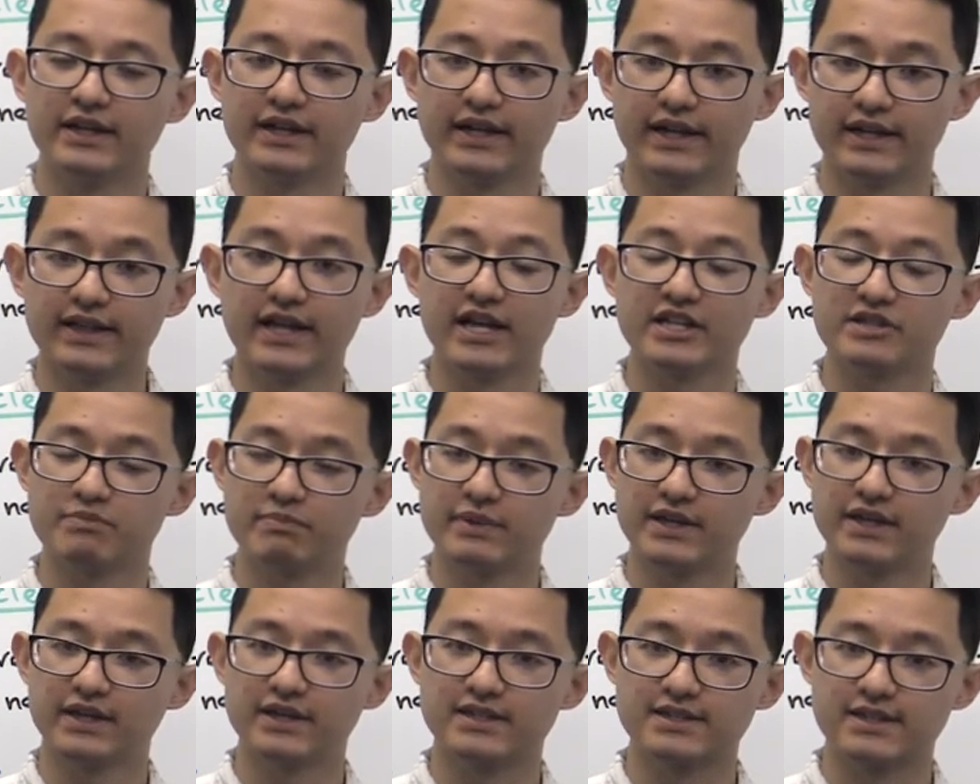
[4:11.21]
And that's
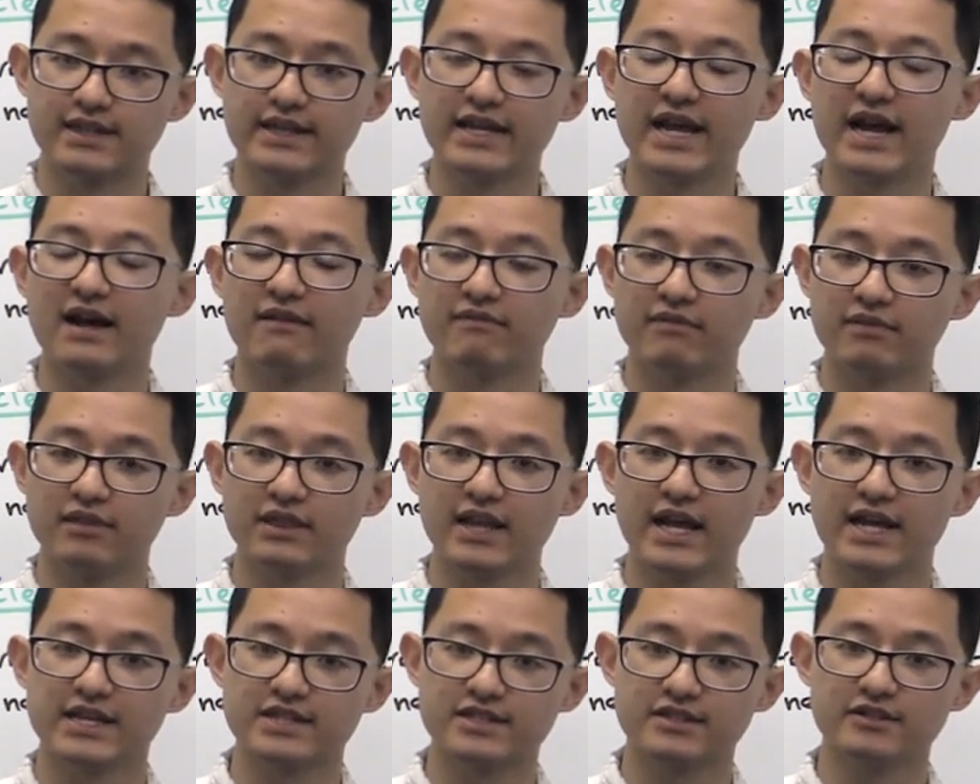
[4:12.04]
because they have
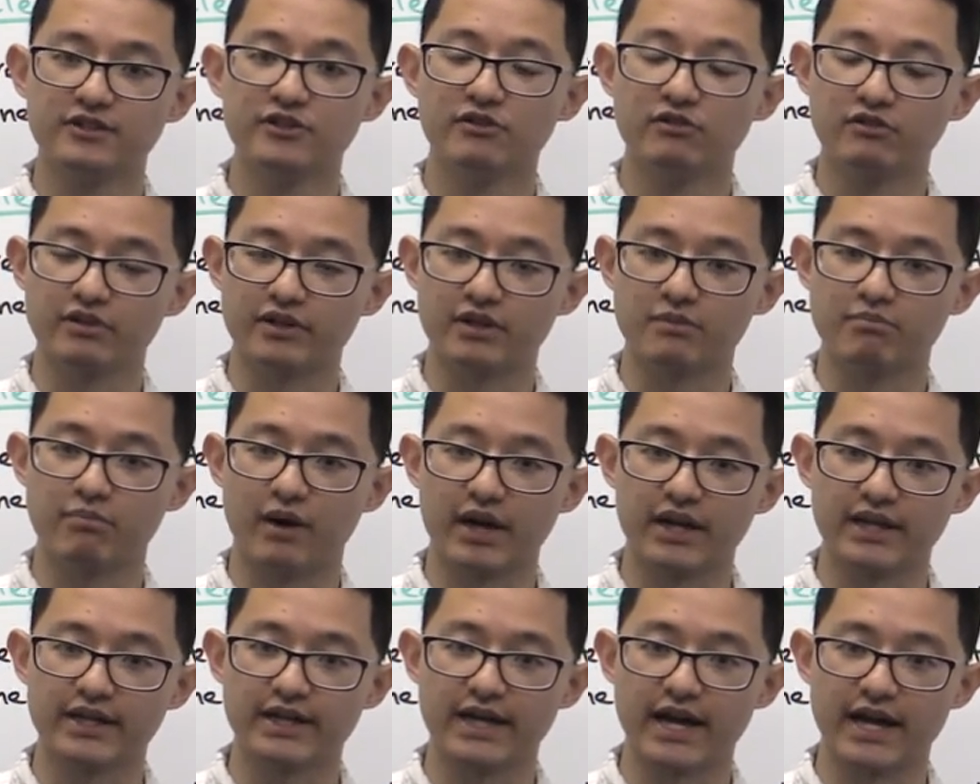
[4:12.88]
less nuclear
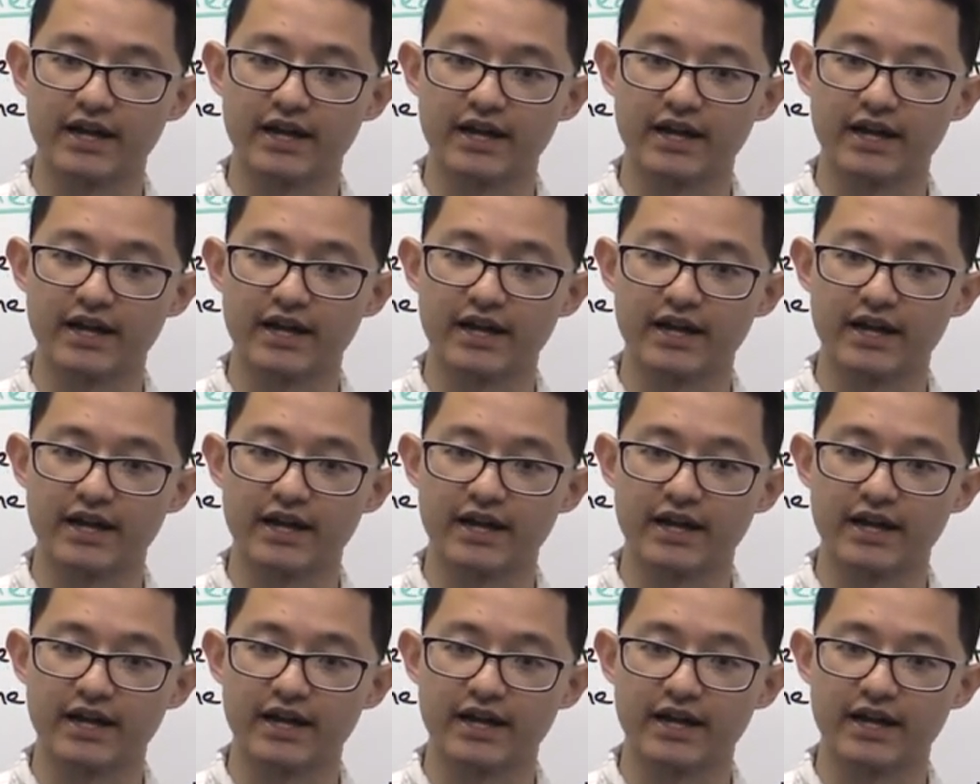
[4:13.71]
binding